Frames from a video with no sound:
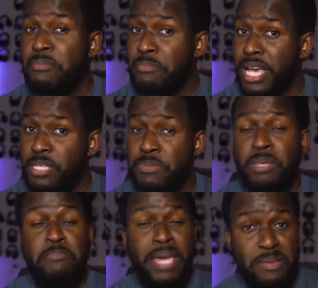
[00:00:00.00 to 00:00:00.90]
the best, but
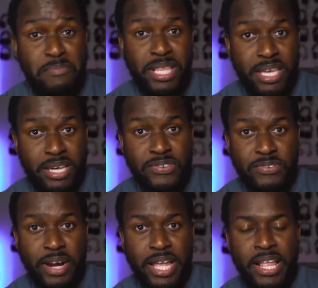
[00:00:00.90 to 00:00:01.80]
the main players,
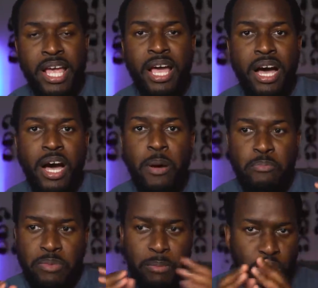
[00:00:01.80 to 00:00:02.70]
right? Uh,
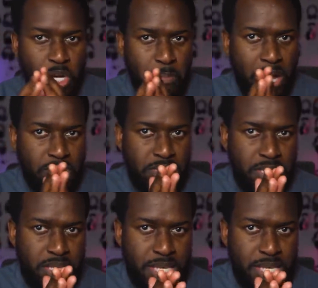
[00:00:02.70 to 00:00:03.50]
I'm talking about the